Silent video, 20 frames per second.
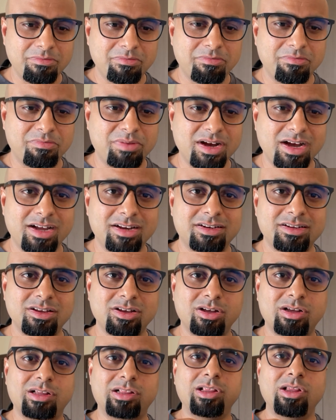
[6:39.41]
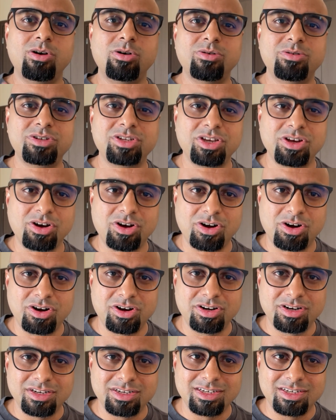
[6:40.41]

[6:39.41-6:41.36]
But clone your